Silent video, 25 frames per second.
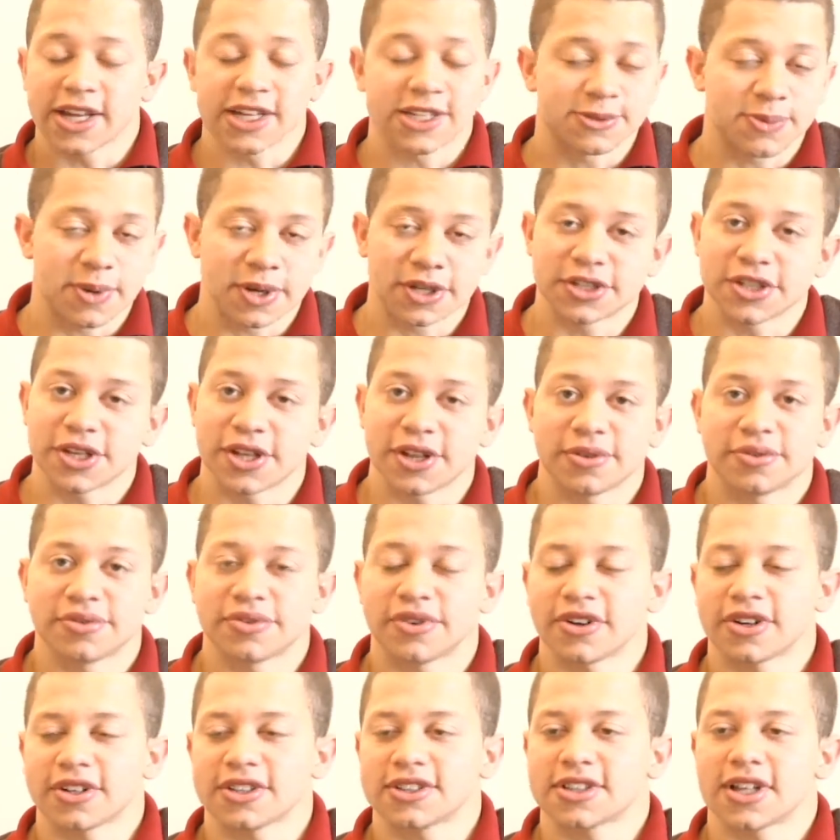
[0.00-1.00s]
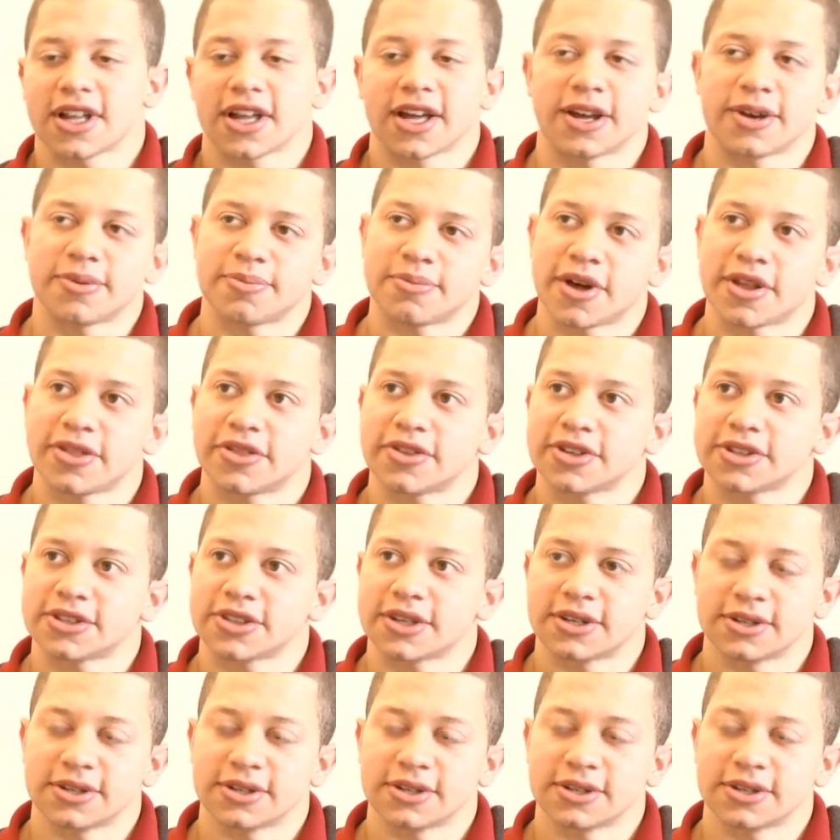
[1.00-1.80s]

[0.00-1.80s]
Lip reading: especially the first month or so.